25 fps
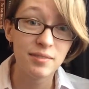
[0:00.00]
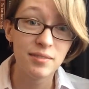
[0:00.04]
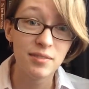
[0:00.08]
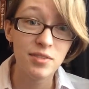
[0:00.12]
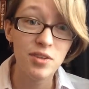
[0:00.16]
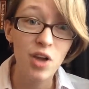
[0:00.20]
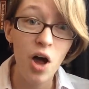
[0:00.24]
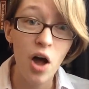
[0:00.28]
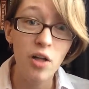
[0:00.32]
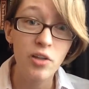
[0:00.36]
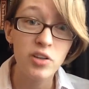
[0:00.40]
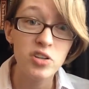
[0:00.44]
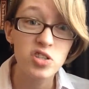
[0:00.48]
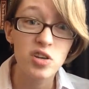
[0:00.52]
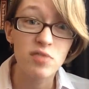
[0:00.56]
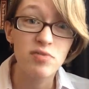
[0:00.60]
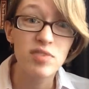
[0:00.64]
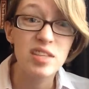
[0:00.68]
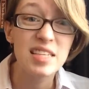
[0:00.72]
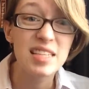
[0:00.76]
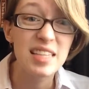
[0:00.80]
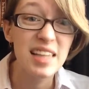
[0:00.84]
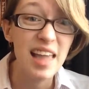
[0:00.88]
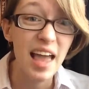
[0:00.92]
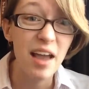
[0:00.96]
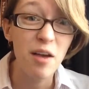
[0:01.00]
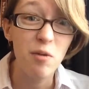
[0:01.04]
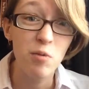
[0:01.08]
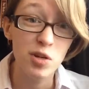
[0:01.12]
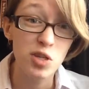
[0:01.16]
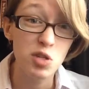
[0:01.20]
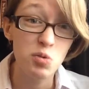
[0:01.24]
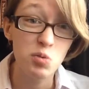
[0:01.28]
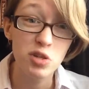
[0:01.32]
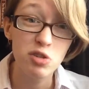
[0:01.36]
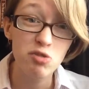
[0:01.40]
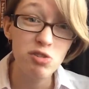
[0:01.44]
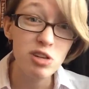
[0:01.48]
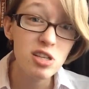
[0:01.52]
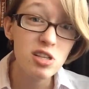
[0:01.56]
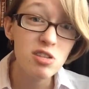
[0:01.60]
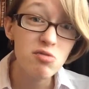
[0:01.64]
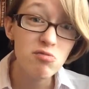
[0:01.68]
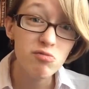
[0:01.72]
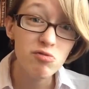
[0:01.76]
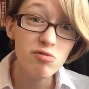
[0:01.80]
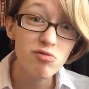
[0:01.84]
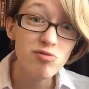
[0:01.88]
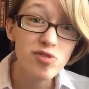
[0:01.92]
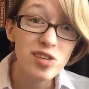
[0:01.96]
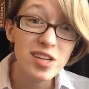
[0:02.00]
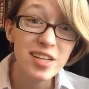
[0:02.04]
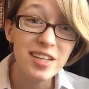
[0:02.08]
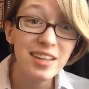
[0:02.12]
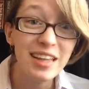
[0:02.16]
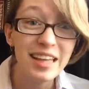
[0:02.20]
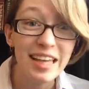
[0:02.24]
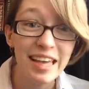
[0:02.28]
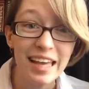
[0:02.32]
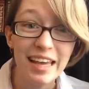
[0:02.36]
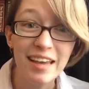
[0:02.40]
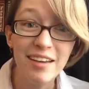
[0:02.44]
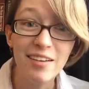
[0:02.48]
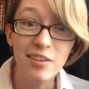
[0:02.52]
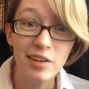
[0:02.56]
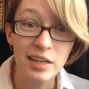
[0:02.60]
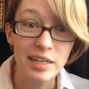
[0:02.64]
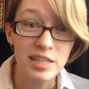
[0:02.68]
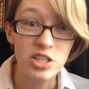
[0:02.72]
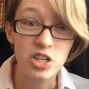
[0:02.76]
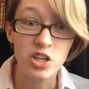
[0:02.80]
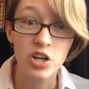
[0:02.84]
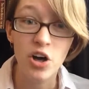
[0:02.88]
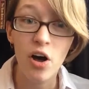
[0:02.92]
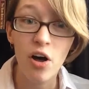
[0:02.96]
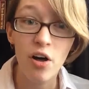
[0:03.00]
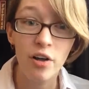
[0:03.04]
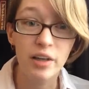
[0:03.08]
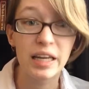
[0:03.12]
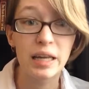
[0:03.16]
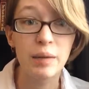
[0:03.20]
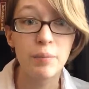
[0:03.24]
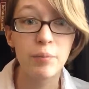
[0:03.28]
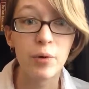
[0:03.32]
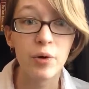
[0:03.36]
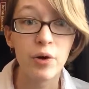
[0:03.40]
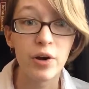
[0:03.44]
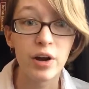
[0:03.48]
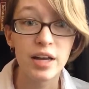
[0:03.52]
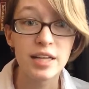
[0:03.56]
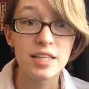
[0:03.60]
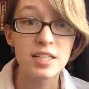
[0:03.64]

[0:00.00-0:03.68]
knowledge of this language, which isn't really English at all anymore.